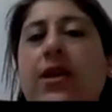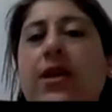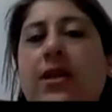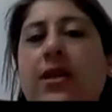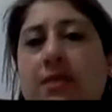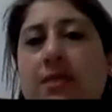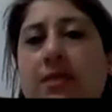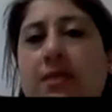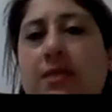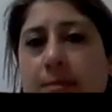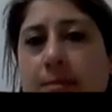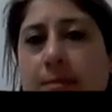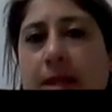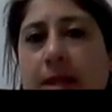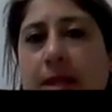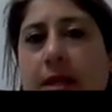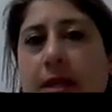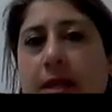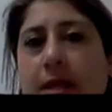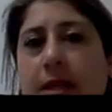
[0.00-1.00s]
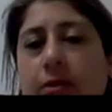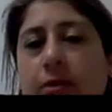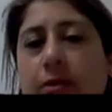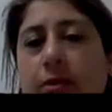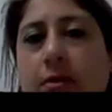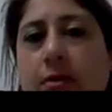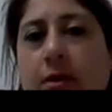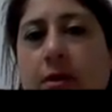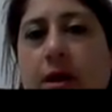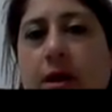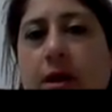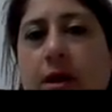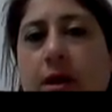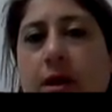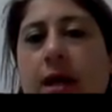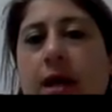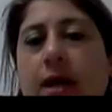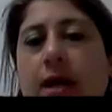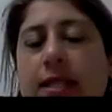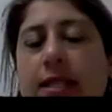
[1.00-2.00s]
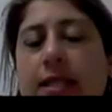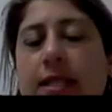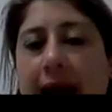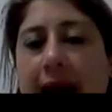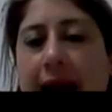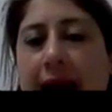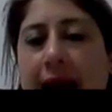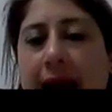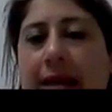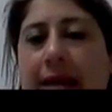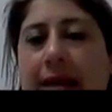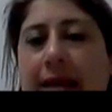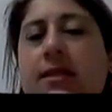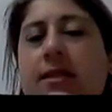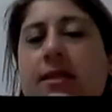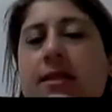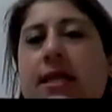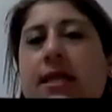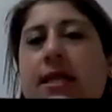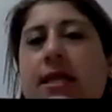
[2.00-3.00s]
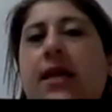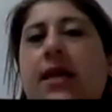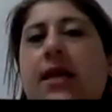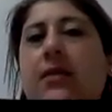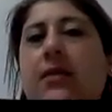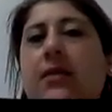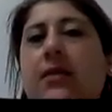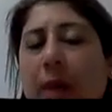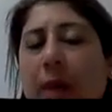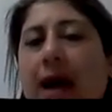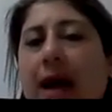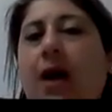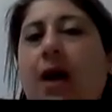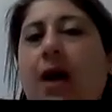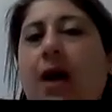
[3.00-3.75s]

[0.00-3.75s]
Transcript: So the code the audience has been given to understand the